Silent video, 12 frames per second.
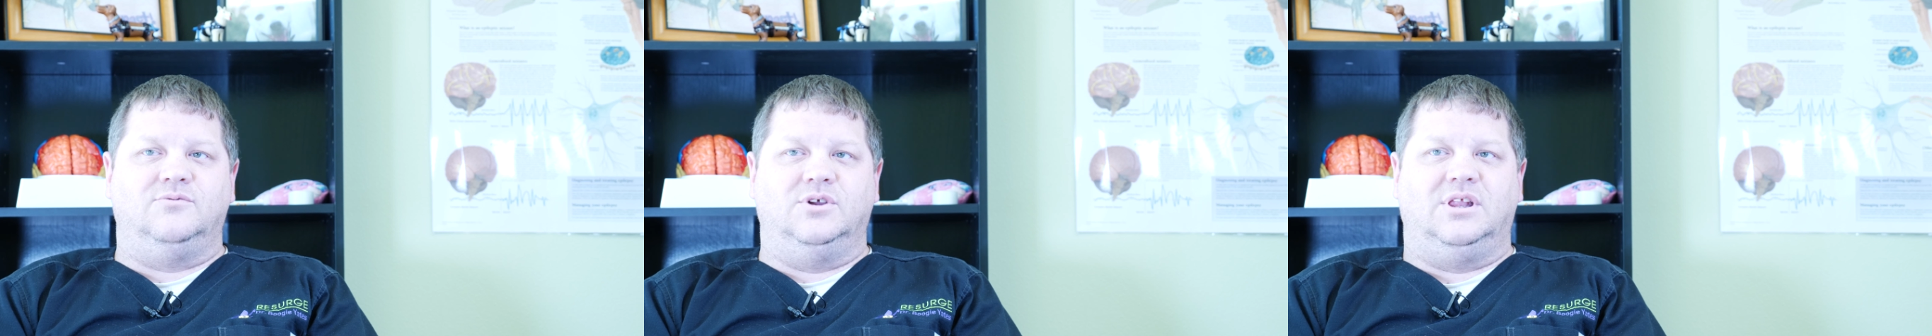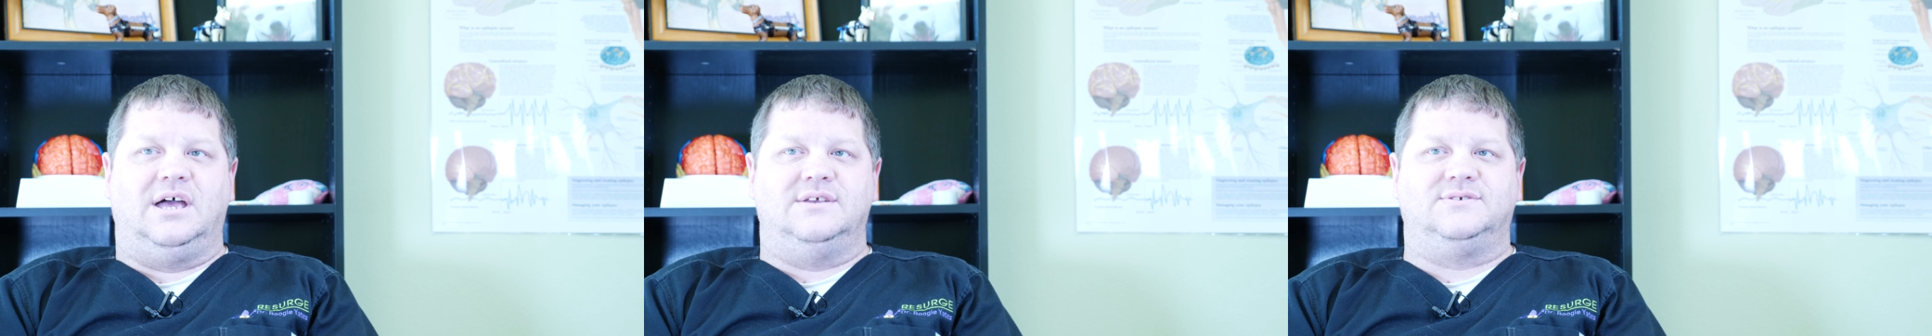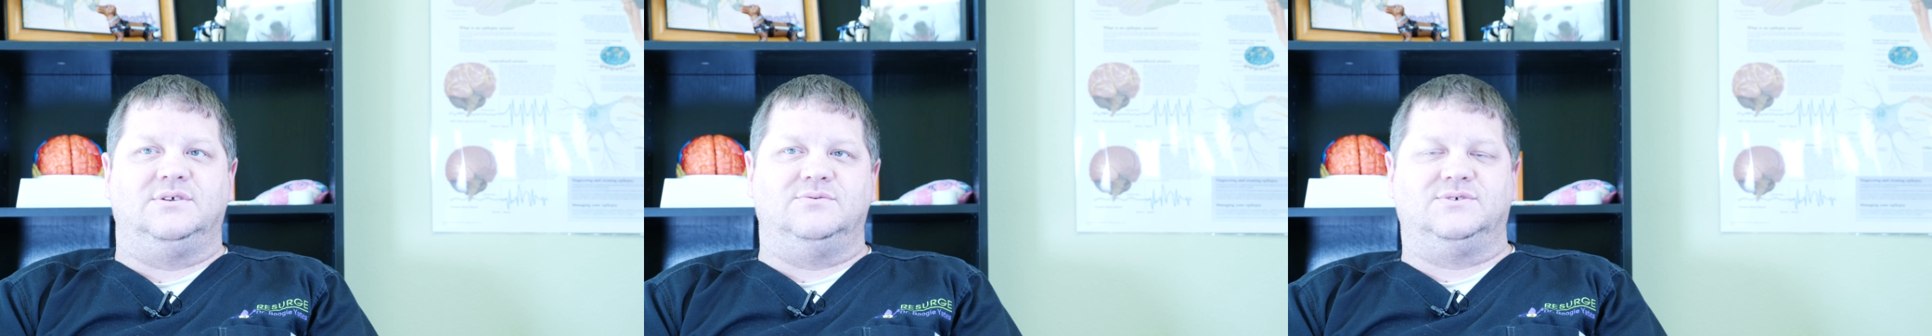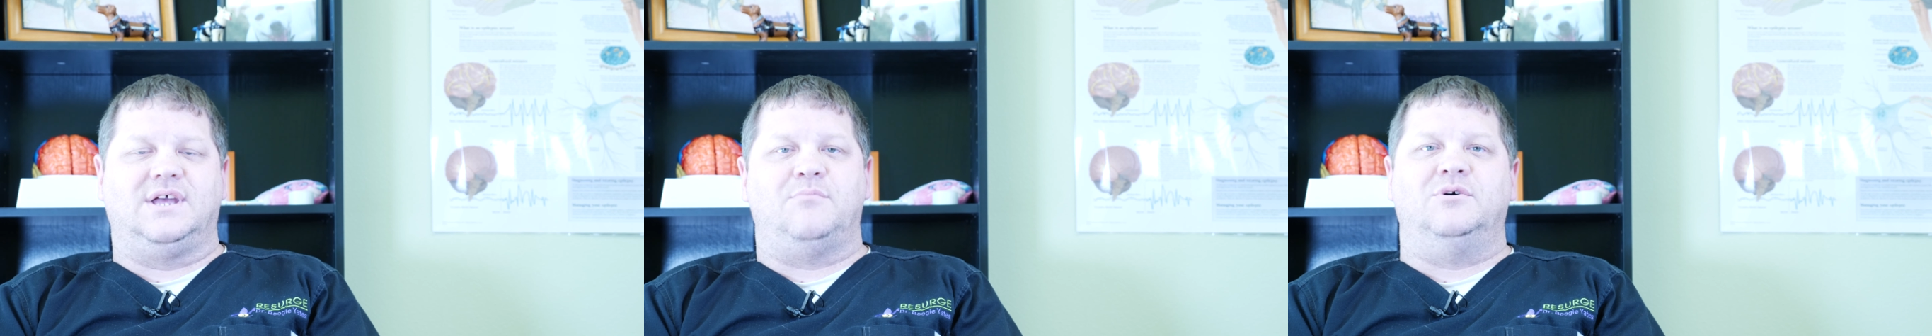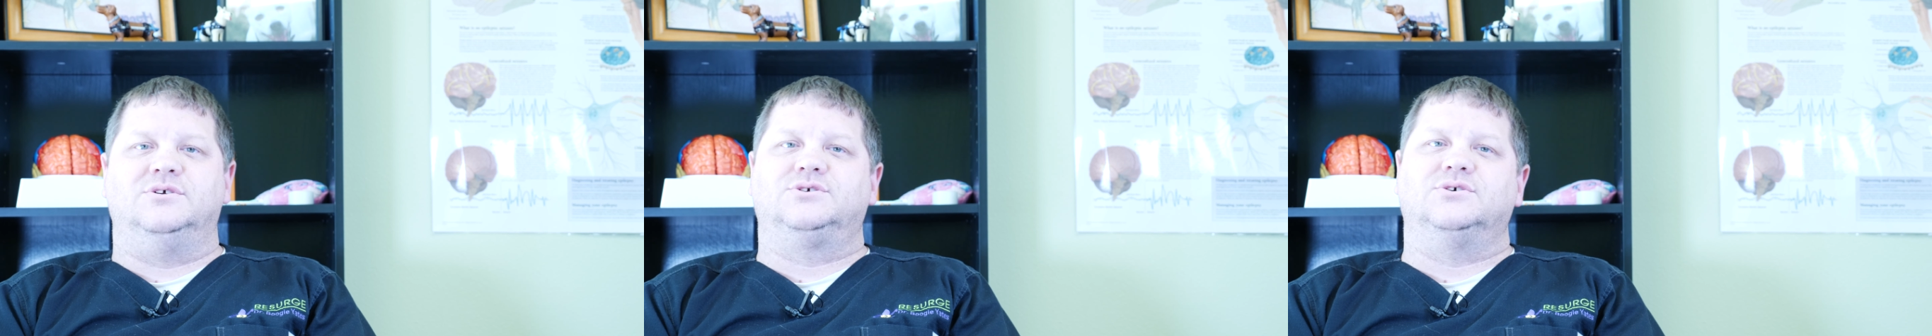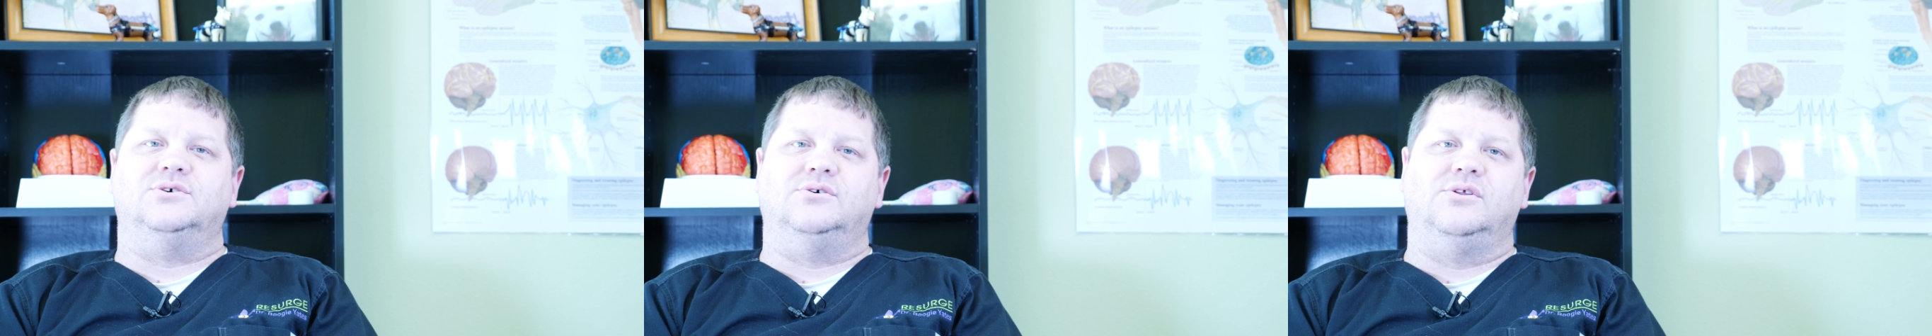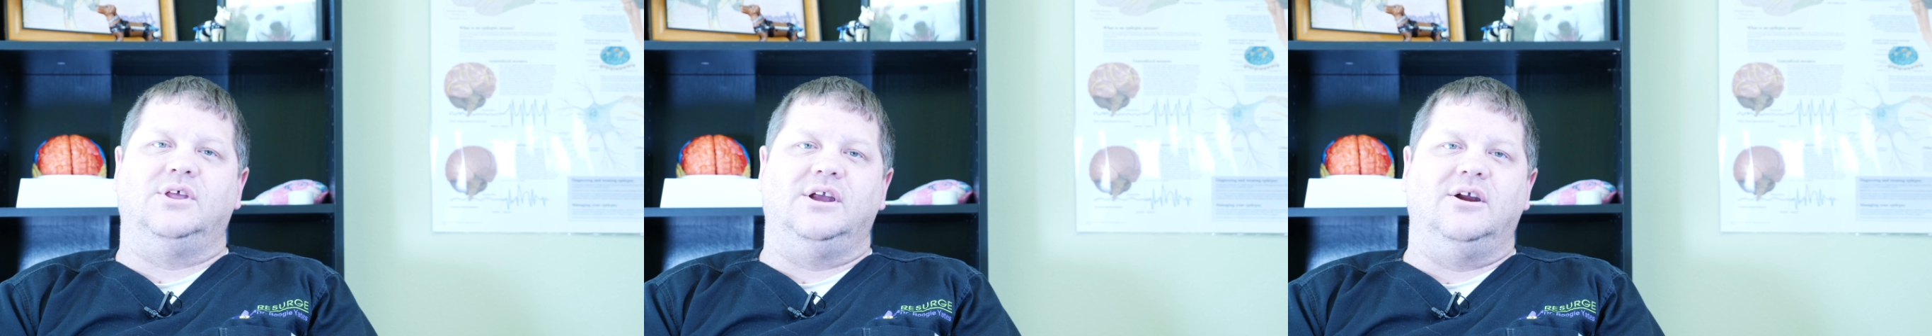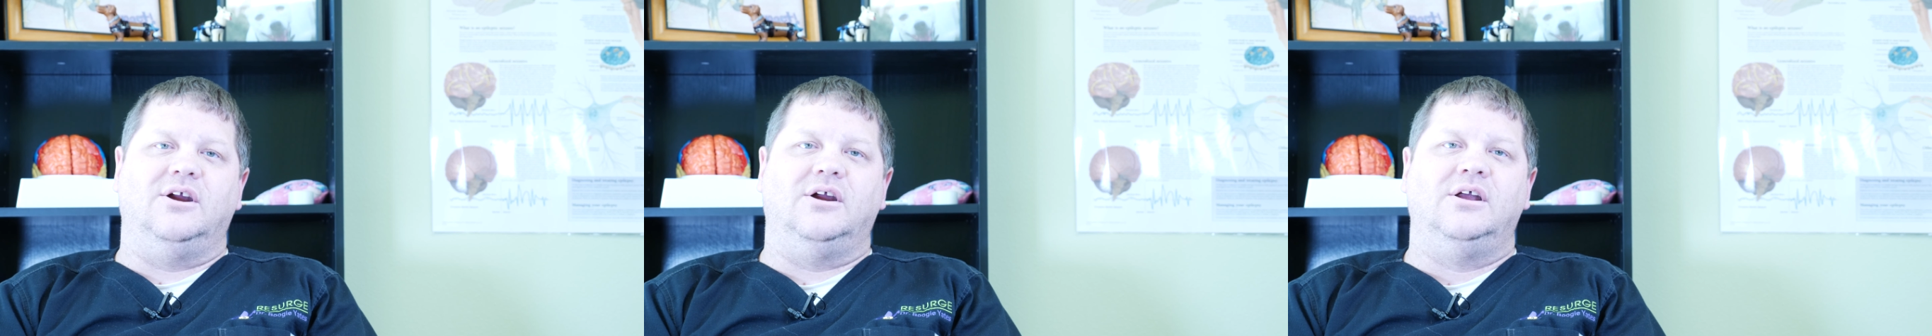realize there was that much skull
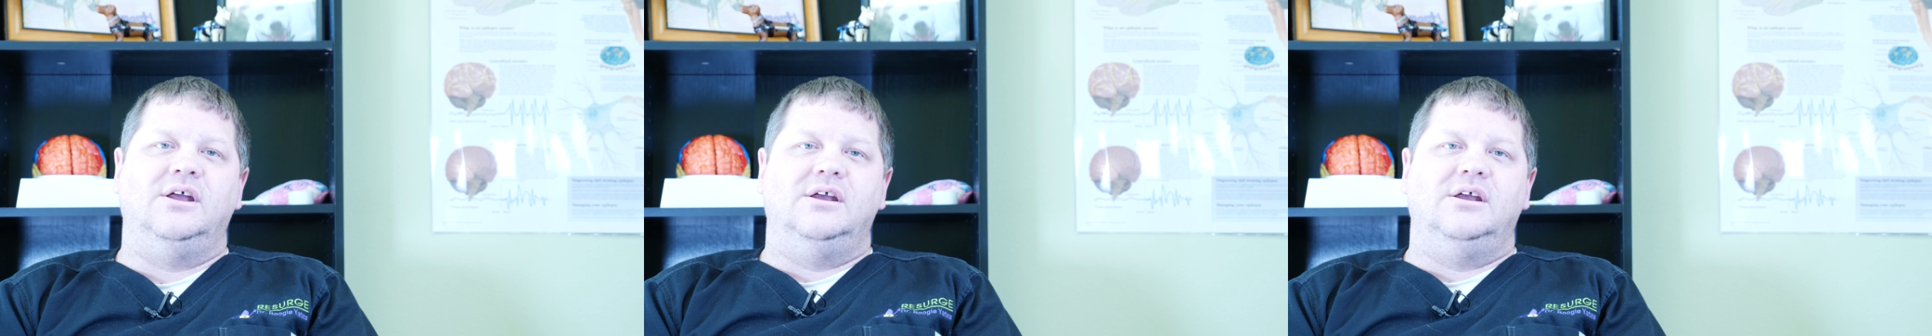there.